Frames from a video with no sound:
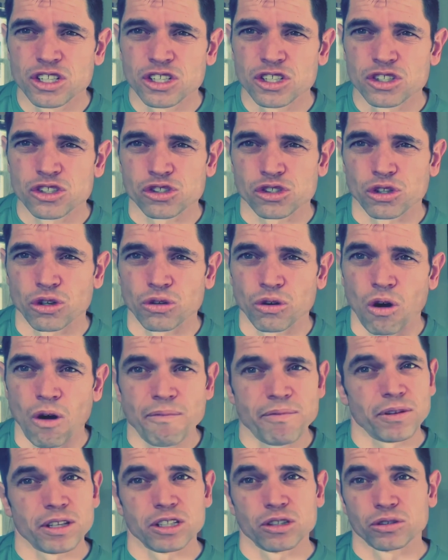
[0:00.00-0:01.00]
So
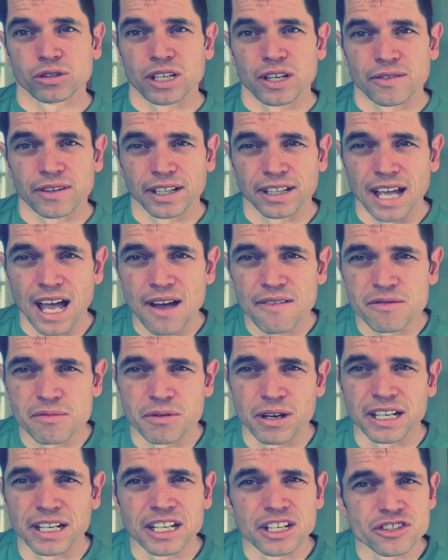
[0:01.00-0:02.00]
hopefully you'll never have a
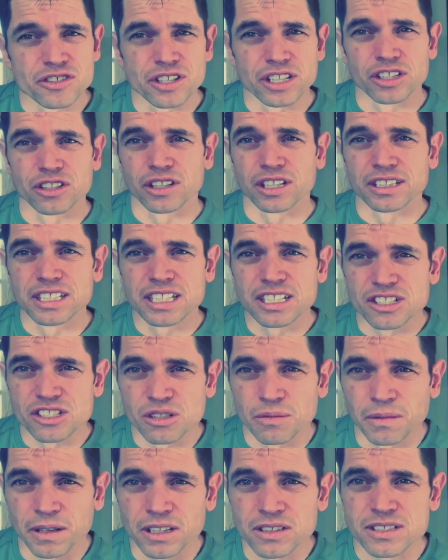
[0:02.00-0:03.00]
brain injury and you can teach
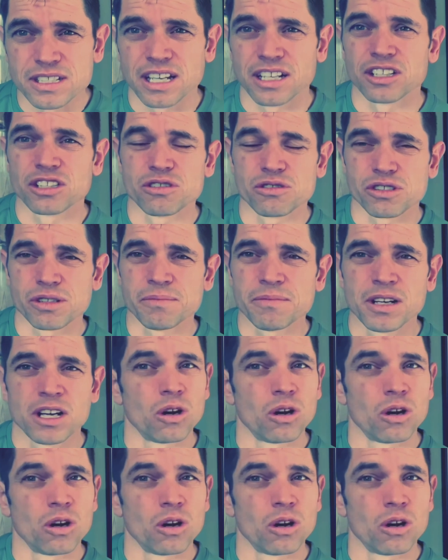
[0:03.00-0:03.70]
someone else how to use them.